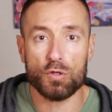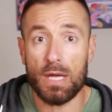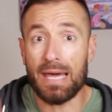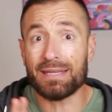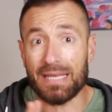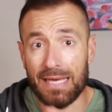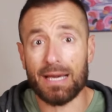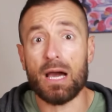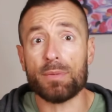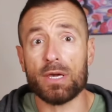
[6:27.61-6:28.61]
So they
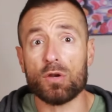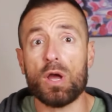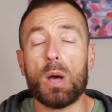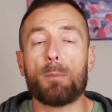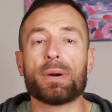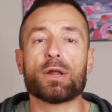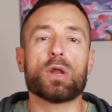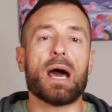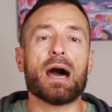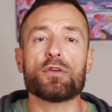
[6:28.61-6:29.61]
can come here, but
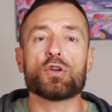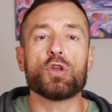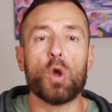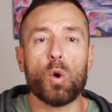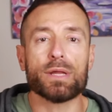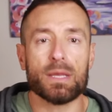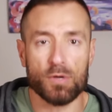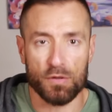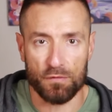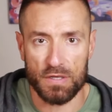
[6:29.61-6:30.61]
on other known
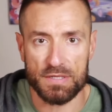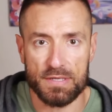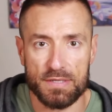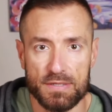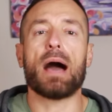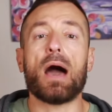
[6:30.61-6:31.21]
immigrant visas.